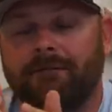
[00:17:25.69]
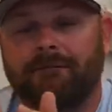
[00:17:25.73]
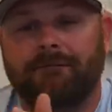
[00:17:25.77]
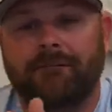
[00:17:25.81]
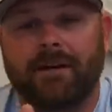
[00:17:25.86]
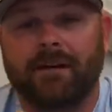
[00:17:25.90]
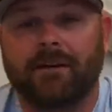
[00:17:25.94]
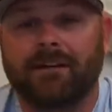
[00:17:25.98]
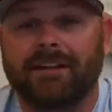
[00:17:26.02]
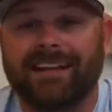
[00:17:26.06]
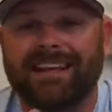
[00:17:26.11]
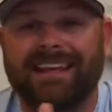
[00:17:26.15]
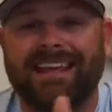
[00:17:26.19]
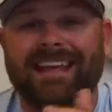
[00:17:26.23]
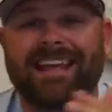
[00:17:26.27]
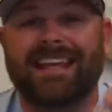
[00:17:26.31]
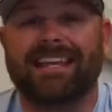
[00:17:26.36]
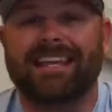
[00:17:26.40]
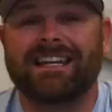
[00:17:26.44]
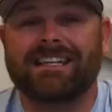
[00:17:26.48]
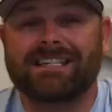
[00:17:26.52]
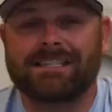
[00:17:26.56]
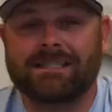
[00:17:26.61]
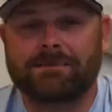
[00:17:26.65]
Fairly
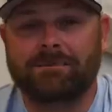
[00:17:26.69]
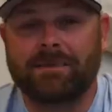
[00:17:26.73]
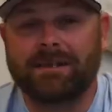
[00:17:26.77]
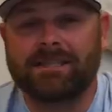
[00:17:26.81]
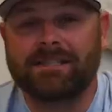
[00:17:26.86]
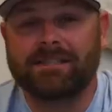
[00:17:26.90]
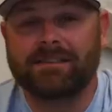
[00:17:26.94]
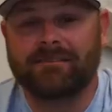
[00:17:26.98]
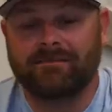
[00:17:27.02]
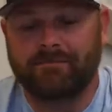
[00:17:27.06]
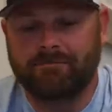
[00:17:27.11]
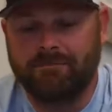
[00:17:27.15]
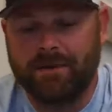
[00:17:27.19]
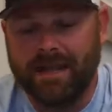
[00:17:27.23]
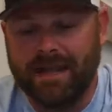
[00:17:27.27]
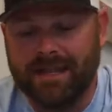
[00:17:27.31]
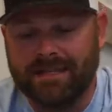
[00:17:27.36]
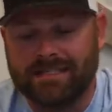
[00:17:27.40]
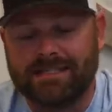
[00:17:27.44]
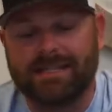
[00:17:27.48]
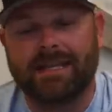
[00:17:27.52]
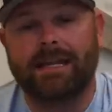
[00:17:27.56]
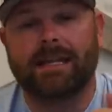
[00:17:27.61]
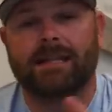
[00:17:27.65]
inexpensive
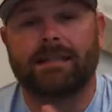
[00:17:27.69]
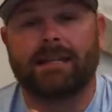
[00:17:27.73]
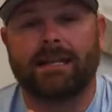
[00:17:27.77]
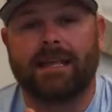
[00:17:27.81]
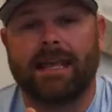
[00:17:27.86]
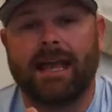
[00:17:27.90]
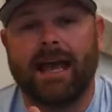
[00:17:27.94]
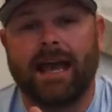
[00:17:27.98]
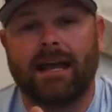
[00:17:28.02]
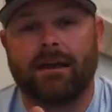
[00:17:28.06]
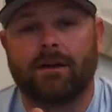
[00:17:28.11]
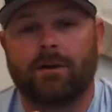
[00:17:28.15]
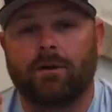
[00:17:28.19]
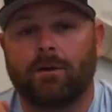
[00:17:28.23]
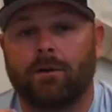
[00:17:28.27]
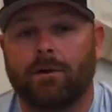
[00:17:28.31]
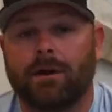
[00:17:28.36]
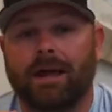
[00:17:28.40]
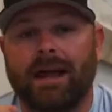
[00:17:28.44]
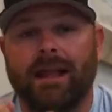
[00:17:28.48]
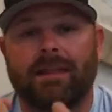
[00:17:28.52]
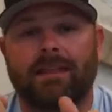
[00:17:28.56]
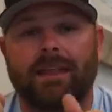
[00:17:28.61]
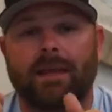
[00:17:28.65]
baits in the
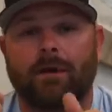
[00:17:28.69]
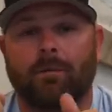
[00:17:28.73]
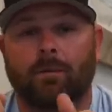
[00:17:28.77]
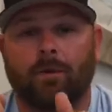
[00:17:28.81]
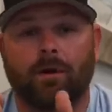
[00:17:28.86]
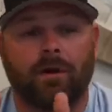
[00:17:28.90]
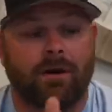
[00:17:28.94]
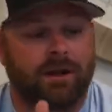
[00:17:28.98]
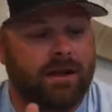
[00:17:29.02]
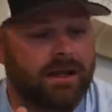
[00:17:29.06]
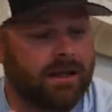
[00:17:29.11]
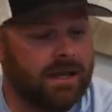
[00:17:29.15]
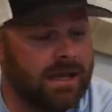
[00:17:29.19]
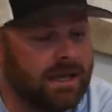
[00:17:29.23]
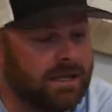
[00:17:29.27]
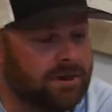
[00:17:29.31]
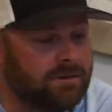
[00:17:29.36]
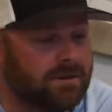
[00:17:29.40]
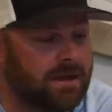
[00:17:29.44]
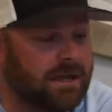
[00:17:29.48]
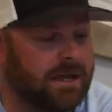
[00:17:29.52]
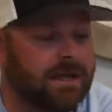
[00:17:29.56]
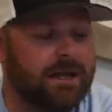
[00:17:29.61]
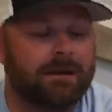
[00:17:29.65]
category and they work. Again,
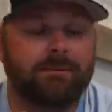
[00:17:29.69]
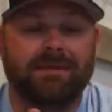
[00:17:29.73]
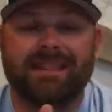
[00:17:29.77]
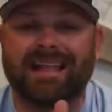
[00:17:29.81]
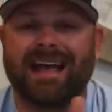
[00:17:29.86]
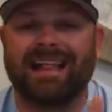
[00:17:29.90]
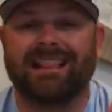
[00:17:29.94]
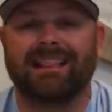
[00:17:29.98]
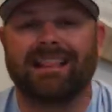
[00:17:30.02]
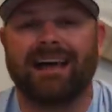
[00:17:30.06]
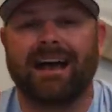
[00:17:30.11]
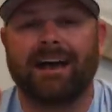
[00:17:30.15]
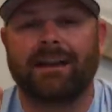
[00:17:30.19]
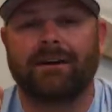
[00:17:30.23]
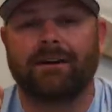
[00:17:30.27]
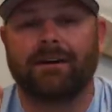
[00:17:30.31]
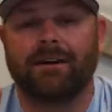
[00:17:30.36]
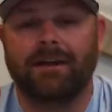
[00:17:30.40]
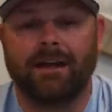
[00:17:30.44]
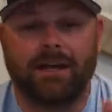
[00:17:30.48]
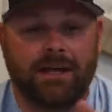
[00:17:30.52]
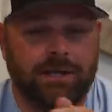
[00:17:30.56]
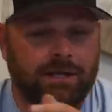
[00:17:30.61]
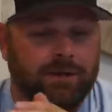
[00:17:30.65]
you can get them in that
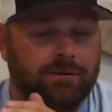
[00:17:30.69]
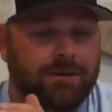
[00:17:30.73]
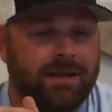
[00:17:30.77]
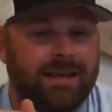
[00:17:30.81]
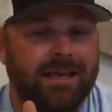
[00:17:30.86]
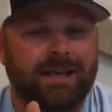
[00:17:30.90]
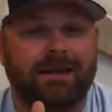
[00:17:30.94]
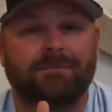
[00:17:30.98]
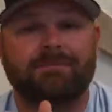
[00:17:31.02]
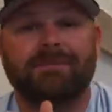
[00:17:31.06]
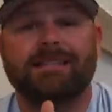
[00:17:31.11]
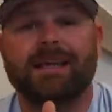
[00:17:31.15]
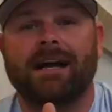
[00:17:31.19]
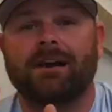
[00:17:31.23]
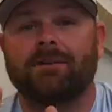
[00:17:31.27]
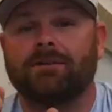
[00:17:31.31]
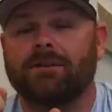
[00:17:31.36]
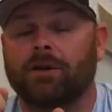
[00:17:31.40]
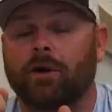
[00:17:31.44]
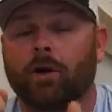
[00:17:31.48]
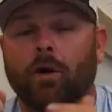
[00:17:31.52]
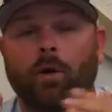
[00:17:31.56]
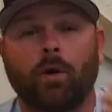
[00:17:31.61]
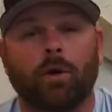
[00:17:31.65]
lighter. You can get them down
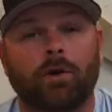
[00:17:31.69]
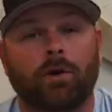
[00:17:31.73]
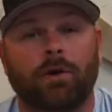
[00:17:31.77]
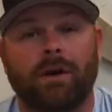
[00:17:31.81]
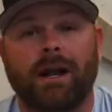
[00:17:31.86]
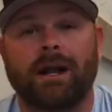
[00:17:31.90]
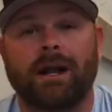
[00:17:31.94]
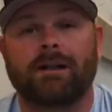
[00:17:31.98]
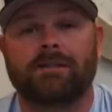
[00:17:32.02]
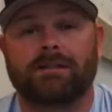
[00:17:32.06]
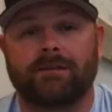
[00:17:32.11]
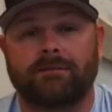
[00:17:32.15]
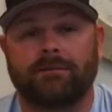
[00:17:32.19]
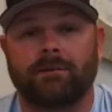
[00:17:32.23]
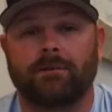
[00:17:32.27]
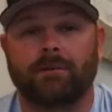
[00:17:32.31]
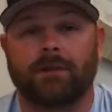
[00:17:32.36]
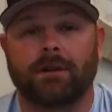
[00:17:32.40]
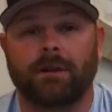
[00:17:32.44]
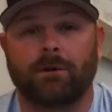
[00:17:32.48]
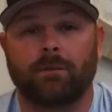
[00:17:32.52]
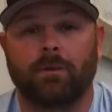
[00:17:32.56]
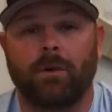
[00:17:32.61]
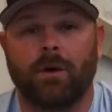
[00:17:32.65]
to quarter ounce if you
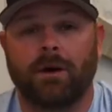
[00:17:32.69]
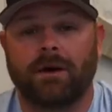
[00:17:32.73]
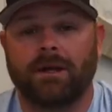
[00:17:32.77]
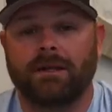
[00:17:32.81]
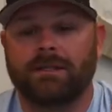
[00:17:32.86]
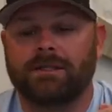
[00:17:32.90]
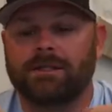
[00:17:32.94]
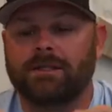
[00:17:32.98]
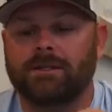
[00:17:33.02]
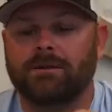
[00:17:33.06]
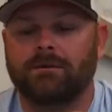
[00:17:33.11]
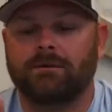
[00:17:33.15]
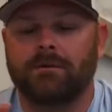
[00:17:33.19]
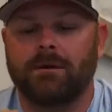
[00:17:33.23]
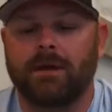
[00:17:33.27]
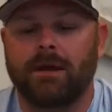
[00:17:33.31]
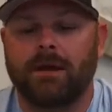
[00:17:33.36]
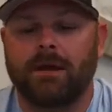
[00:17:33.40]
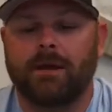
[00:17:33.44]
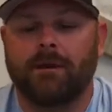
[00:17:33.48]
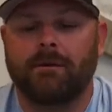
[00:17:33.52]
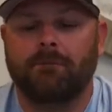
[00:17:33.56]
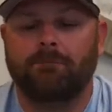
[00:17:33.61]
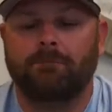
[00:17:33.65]
really wanted to.
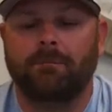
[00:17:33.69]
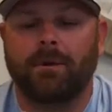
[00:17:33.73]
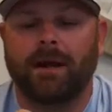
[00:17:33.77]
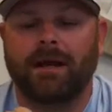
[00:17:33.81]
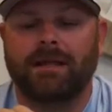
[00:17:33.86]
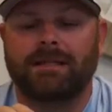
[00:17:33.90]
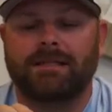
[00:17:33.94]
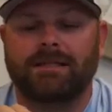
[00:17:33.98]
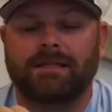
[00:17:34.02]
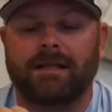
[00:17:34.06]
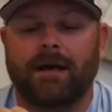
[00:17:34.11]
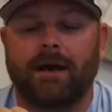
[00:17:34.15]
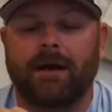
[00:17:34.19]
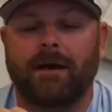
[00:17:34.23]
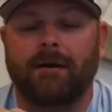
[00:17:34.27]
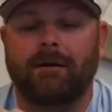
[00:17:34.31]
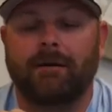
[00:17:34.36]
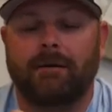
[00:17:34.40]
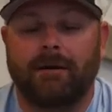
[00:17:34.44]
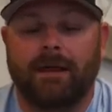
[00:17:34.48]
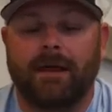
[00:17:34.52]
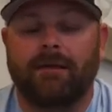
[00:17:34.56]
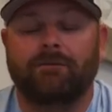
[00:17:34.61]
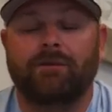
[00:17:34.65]
But uh,
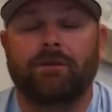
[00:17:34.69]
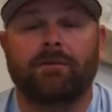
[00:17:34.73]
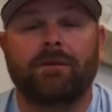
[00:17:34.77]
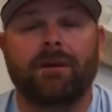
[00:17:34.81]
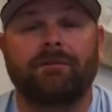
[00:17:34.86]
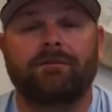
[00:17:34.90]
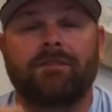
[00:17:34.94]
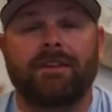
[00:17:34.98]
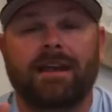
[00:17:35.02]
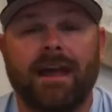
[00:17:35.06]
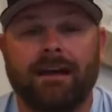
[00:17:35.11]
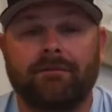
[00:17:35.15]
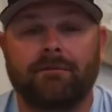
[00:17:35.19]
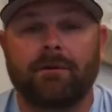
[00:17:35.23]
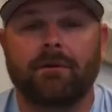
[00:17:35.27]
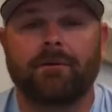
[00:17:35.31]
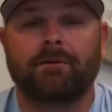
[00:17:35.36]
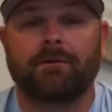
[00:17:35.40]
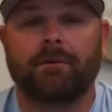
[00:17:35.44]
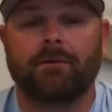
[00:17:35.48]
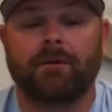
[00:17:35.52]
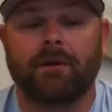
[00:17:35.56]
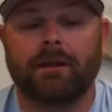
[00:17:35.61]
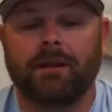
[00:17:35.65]
if you have never
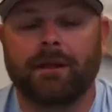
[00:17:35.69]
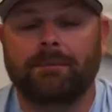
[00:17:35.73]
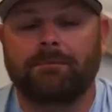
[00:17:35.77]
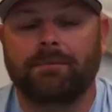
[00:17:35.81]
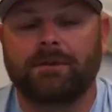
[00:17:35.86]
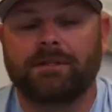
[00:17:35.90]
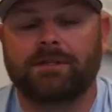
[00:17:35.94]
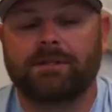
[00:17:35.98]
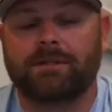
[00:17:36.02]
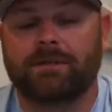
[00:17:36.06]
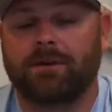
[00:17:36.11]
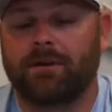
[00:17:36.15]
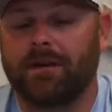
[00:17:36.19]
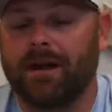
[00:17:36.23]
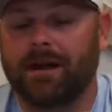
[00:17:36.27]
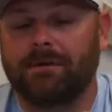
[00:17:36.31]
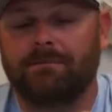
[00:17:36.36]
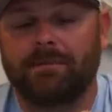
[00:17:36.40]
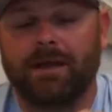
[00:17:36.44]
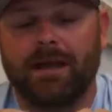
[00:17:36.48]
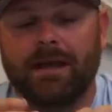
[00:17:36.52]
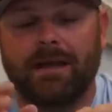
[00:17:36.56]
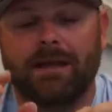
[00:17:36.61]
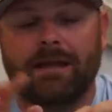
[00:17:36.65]
thrown a lipless
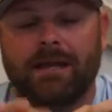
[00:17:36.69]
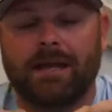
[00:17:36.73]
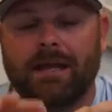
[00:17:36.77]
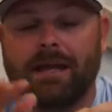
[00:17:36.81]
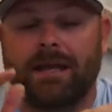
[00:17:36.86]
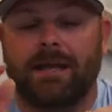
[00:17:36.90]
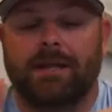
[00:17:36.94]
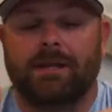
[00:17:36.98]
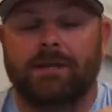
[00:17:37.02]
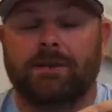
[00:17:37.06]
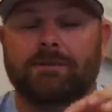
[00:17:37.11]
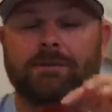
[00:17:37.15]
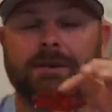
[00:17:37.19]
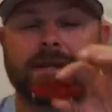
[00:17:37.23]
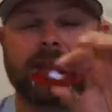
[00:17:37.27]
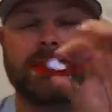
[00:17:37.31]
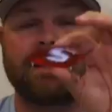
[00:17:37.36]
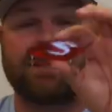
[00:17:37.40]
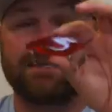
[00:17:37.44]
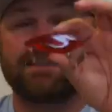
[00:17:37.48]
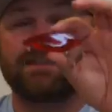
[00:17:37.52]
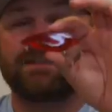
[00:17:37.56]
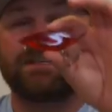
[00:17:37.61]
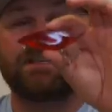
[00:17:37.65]
crankbait, you can
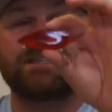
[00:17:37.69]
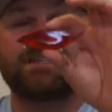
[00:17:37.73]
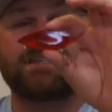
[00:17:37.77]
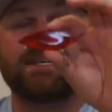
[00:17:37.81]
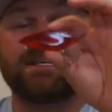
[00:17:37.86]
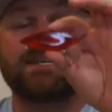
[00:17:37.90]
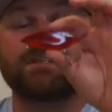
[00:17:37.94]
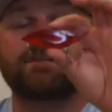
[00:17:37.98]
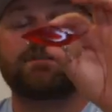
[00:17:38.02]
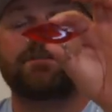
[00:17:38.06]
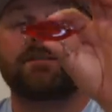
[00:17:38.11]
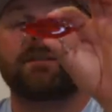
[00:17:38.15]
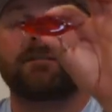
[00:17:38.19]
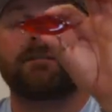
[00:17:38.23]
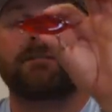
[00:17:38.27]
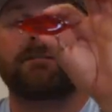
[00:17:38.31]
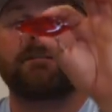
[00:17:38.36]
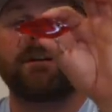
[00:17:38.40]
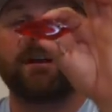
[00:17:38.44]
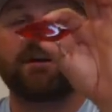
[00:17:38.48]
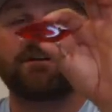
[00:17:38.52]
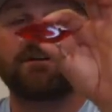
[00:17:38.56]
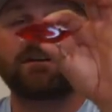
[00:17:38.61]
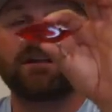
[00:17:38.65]
get these things for
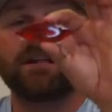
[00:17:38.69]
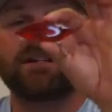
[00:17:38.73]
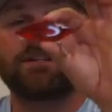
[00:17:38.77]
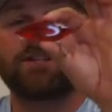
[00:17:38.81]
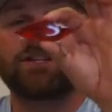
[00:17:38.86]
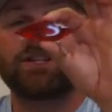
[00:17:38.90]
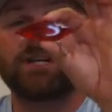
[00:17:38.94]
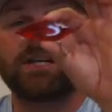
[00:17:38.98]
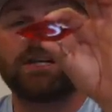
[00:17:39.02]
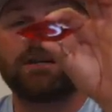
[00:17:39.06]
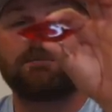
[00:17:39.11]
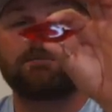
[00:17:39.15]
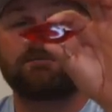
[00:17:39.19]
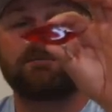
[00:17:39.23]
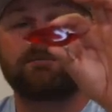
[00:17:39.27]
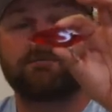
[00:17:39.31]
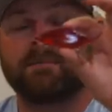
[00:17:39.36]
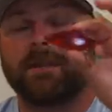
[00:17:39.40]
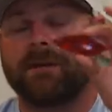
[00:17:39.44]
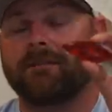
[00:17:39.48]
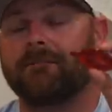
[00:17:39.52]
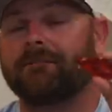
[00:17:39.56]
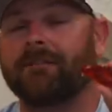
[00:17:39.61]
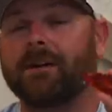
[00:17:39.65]
fairly cheap.
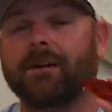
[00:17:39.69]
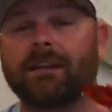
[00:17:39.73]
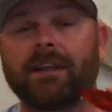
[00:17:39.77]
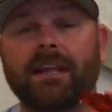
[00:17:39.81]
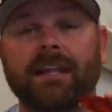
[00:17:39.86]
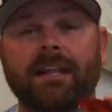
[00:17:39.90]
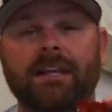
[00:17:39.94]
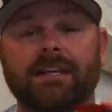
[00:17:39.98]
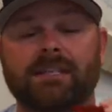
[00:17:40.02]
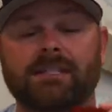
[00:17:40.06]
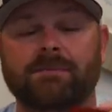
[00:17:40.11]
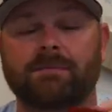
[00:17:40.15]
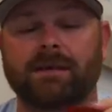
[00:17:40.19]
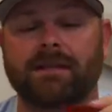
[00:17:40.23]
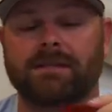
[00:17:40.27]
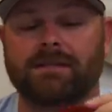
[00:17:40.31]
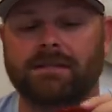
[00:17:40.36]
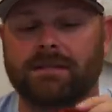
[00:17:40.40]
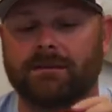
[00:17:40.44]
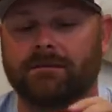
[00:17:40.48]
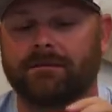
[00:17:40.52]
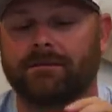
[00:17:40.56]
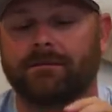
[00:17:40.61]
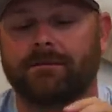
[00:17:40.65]
They're fairly
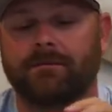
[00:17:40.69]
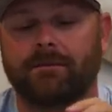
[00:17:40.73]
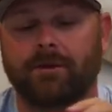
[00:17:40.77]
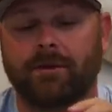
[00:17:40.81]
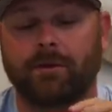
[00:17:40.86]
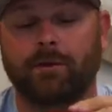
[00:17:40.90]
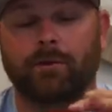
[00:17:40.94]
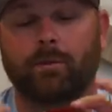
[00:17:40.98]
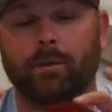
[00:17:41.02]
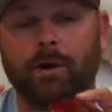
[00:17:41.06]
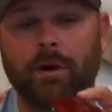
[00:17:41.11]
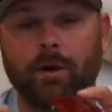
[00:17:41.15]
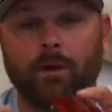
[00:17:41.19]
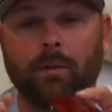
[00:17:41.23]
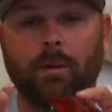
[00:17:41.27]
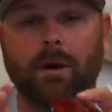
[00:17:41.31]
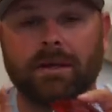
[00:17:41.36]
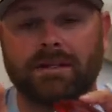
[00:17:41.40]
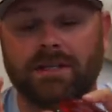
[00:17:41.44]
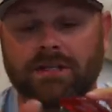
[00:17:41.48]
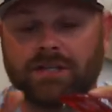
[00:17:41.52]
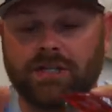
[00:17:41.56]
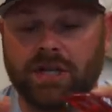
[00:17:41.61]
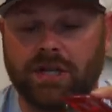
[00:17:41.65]
inexpensive. You will
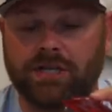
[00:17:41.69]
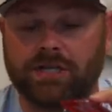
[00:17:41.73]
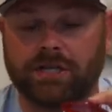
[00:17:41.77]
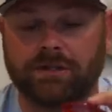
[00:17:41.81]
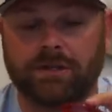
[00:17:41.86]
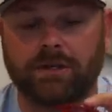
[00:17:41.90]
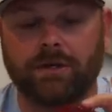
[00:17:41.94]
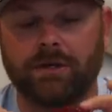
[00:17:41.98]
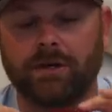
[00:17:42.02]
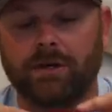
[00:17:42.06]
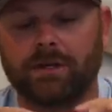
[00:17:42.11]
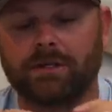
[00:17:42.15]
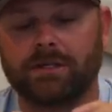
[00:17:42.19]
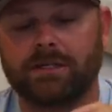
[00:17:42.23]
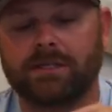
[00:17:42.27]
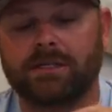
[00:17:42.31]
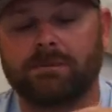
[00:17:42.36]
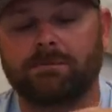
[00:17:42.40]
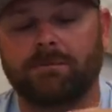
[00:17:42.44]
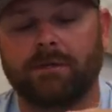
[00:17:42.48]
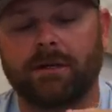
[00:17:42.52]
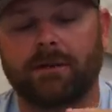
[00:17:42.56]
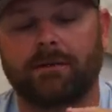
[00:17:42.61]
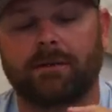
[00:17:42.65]
want to change out the hooks and
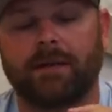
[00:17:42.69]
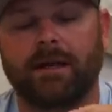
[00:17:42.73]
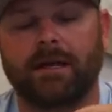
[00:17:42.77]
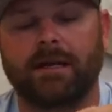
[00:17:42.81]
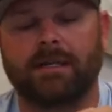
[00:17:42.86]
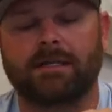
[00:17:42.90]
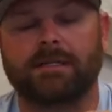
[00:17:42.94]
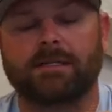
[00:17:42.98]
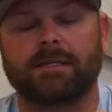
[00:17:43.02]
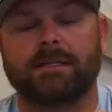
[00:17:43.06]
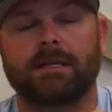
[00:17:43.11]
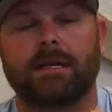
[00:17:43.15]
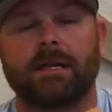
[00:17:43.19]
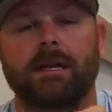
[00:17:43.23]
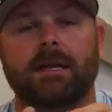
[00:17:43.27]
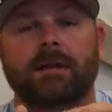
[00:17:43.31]
split rings.